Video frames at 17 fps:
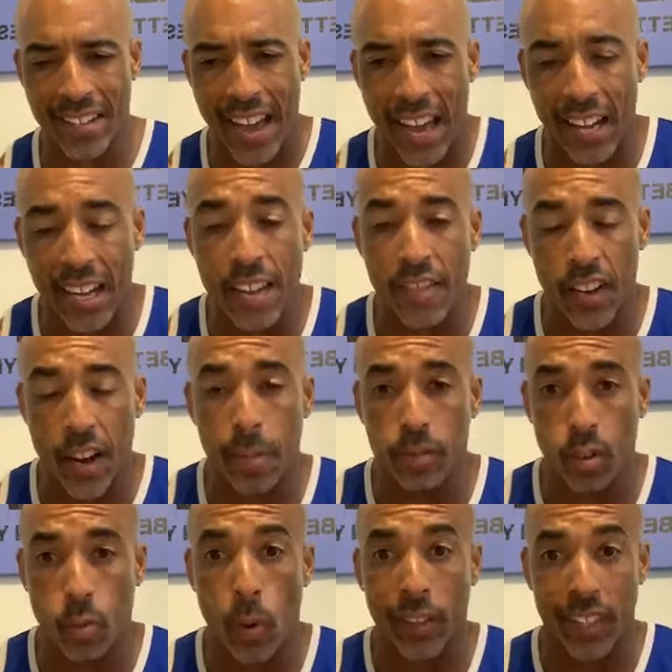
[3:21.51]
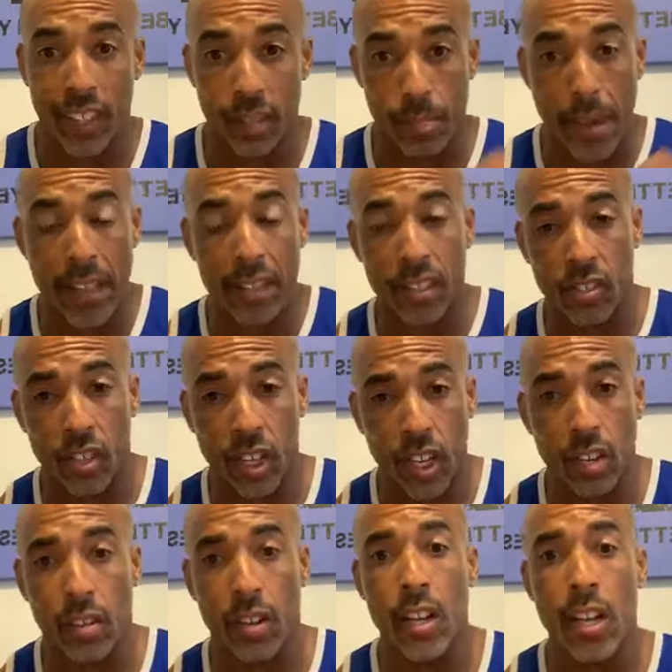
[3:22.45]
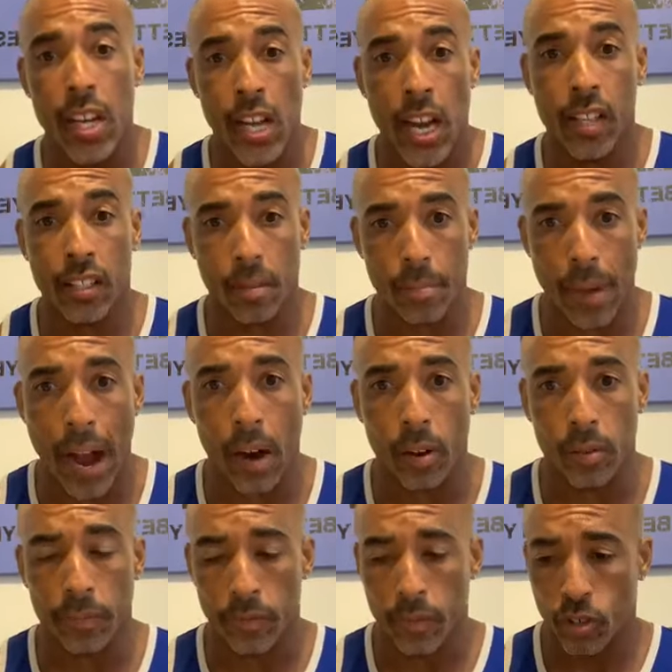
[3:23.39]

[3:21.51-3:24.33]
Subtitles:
Not living up to what this message here is about.